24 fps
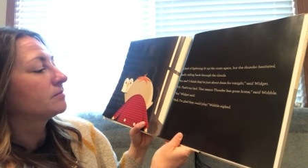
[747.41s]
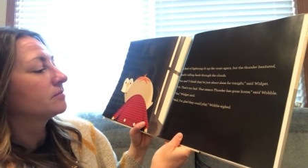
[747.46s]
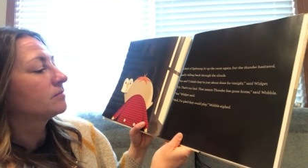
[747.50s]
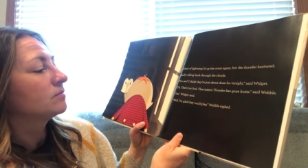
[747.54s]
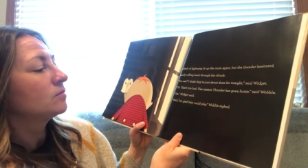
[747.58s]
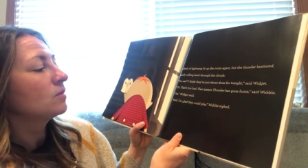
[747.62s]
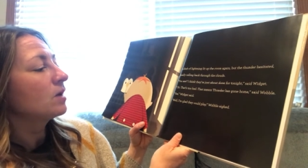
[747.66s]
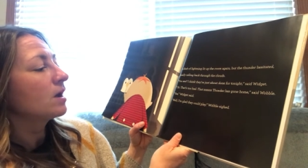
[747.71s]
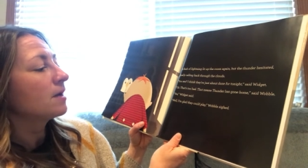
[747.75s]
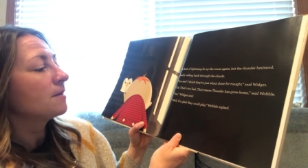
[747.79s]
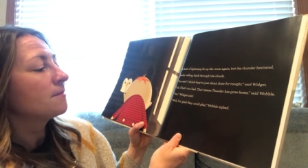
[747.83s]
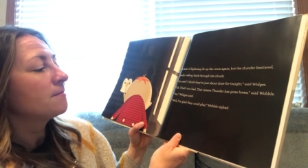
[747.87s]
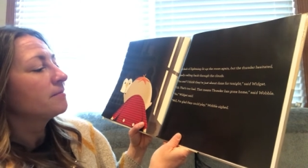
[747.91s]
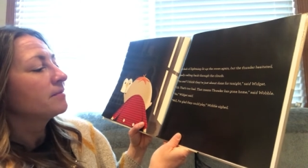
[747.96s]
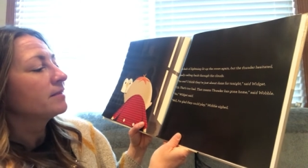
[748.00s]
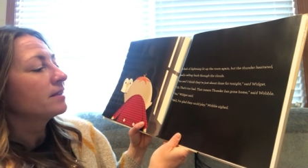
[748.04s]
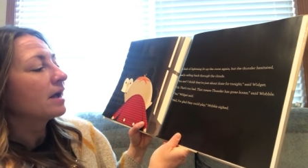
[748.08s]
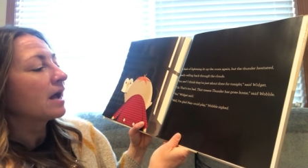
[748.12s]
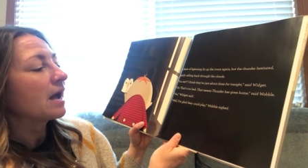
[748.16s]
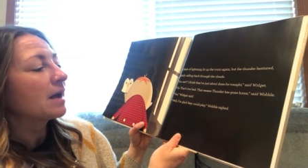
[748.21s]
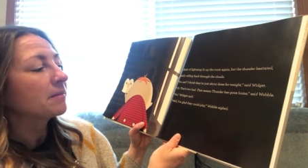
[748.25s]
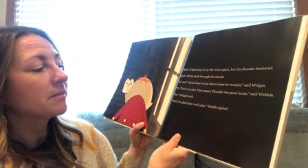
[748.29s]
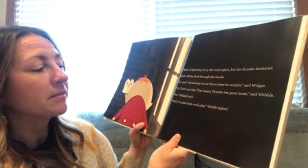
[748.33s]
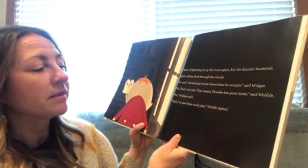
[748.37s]
Well,
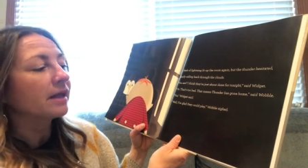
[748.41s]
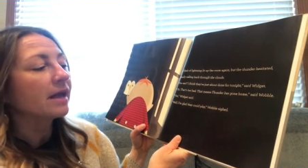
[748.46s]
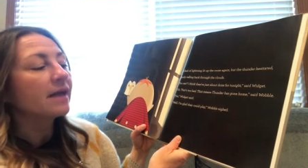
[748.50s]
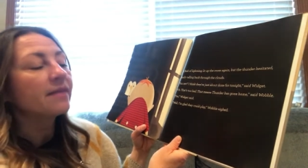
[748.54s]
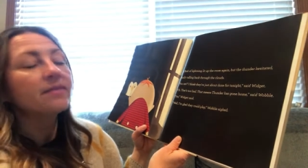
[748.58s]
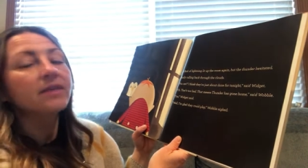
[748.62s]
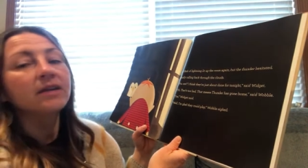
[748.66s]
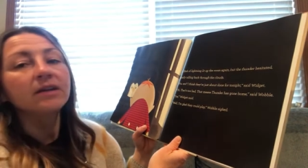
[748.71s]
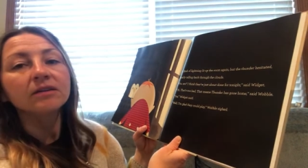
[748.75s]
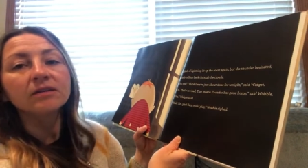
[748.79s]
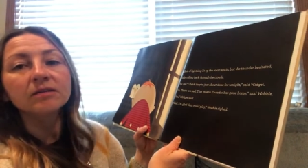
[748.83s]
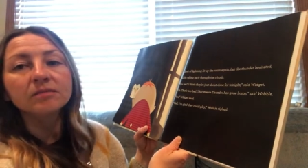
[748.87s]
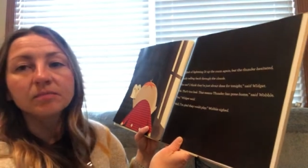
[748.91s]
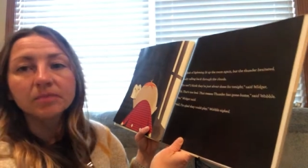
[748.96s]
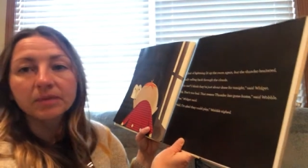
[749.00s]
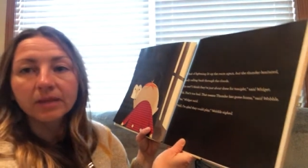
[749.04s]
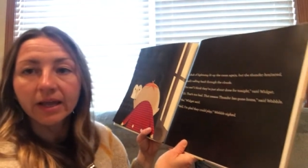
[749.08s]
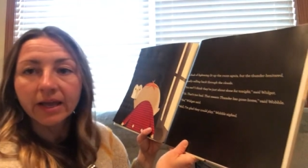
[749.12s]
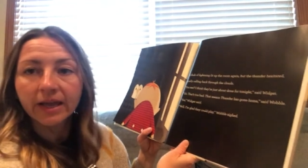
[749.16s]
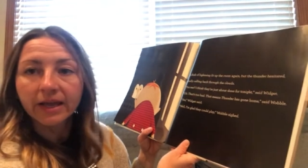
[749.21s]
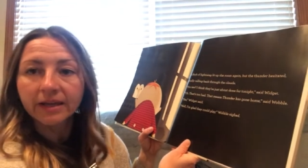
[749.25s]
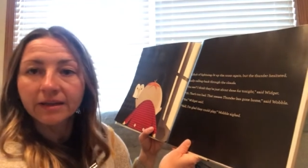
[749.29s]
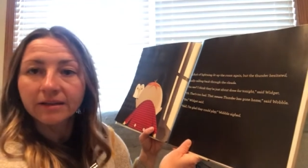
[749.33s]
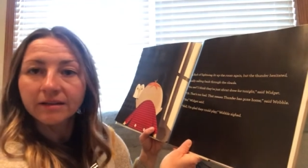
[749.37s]
I'm glad they could
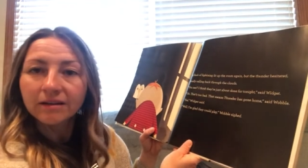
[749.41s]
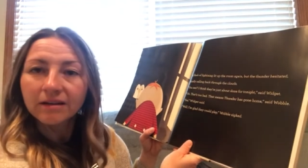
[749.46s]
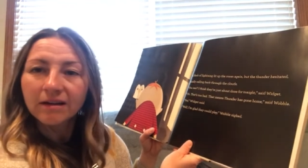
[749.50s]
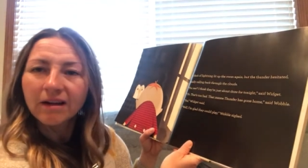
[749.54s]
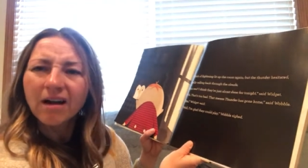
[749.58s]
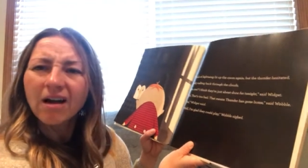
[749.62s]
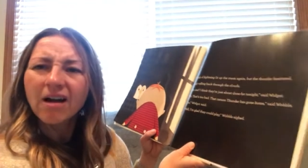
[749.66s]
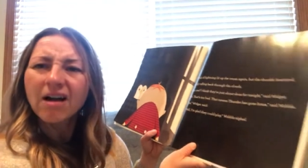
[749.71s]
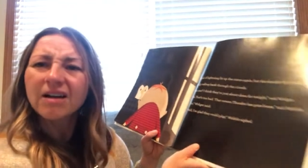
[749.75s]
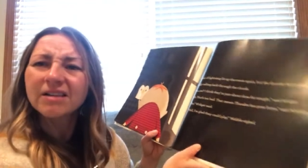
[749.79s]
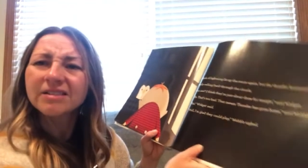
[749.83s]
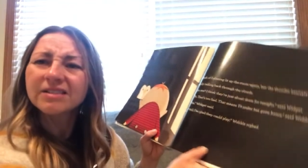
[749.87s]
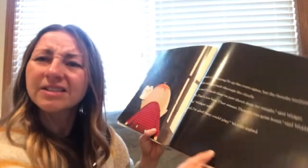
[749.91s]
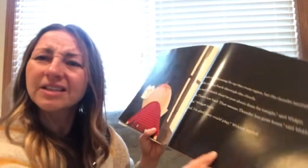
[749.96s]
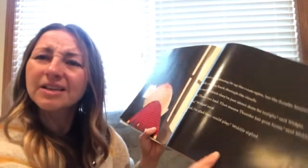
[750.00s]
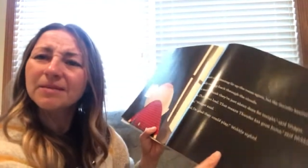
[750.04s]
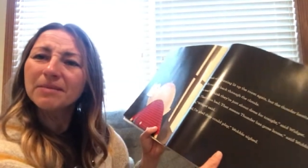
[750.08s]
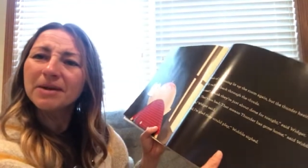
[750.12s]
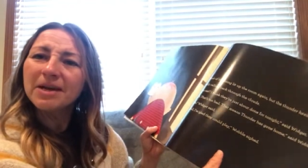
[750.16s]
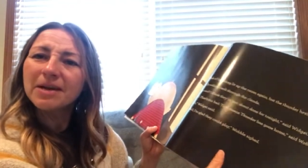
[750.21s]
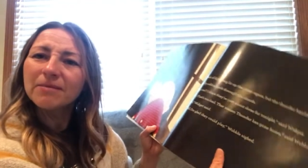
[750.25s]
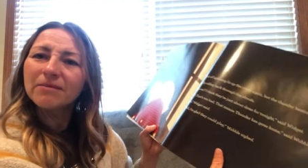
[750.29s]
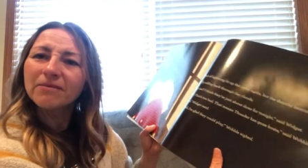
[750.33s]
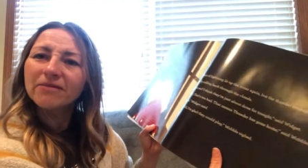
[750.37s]
play. Ah, see, it
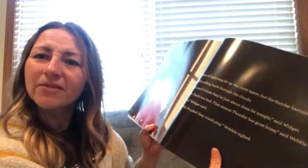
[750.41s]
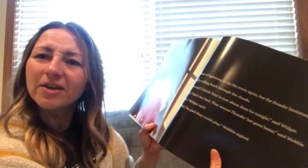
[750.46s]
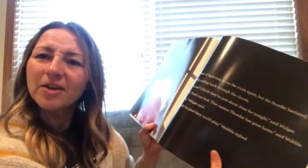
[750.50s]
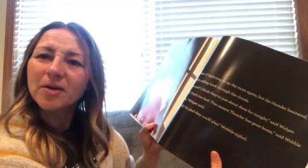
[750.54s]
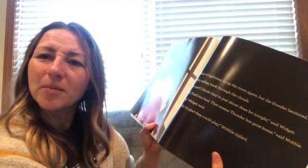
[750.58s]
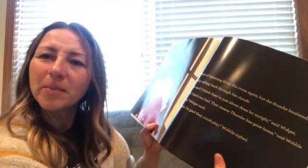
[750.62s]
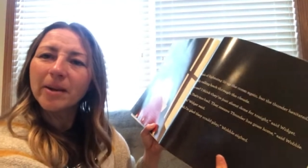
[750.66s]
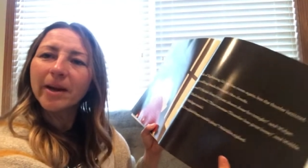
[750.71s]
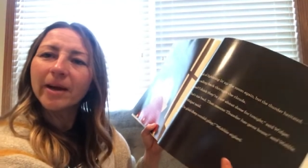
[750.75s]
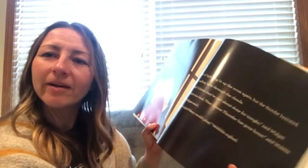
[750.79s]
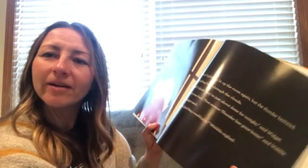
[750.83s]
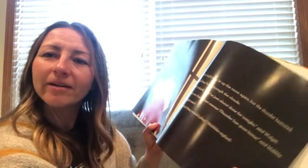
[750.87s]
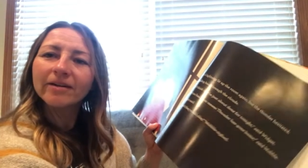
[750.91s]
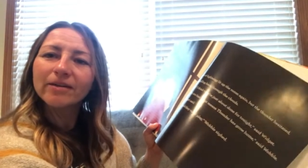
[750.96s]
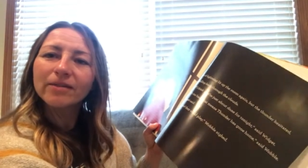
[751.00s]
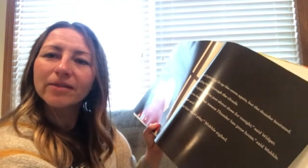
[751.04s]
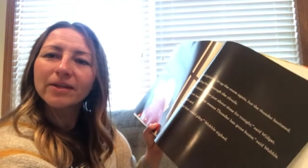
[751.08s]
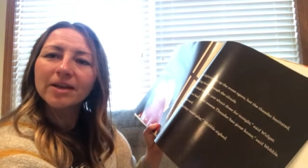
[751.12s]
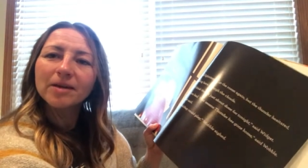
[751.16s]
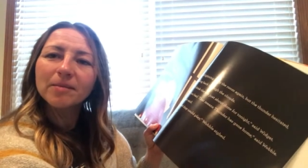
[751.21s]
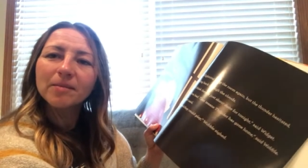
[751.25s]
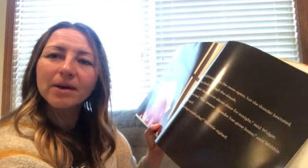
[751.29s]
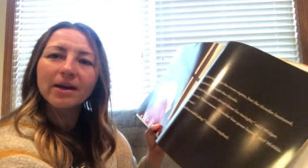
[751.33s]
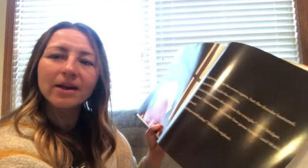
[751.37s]
made them feel better to
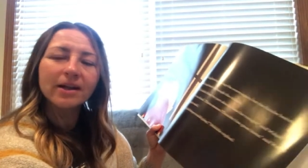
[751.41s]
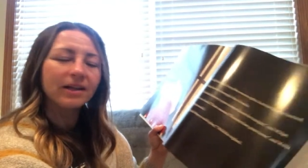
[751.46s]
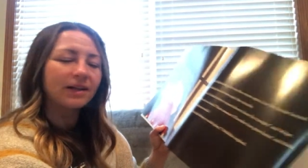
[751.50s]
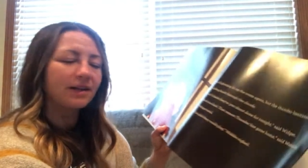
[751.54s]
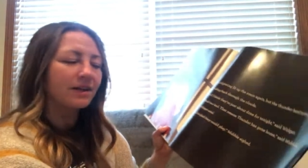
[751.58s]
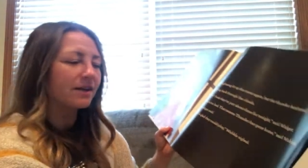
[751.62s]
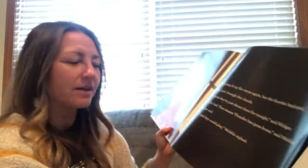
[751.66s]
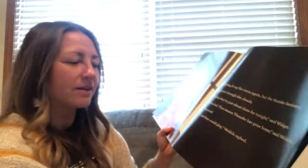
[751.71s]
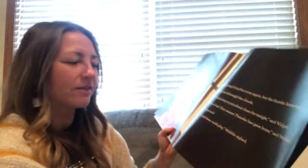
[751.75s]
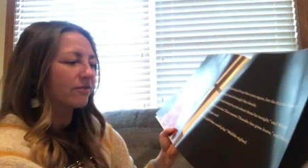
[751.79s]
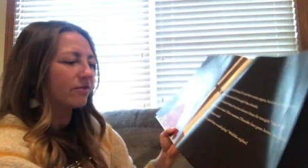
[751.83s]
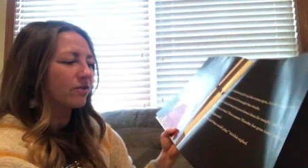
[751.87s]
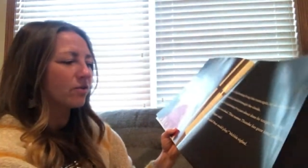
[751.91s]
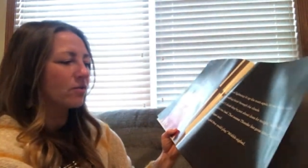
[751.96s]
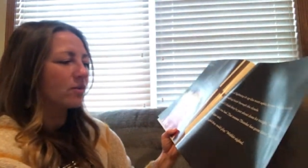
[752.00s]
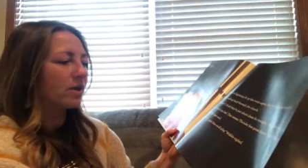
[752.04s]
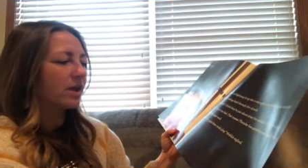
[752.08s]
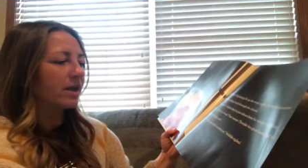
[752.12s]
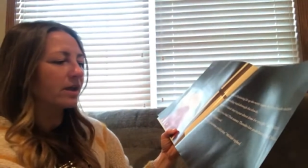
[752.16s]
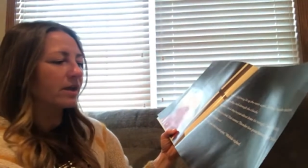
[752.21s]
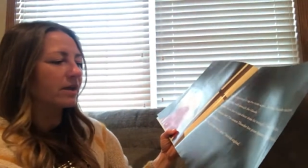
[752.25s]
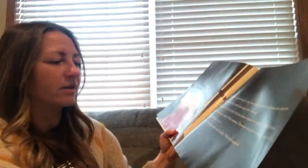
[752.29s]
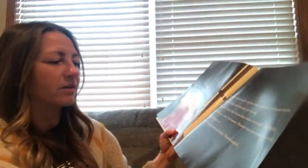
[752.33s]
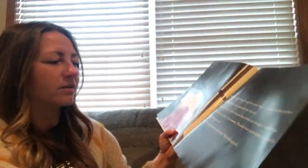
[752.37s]
think about it in a different
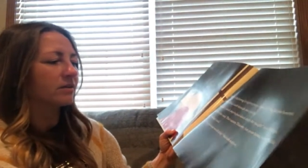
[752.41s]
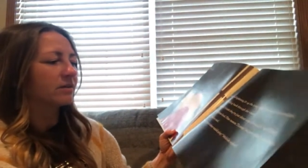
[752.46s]
way.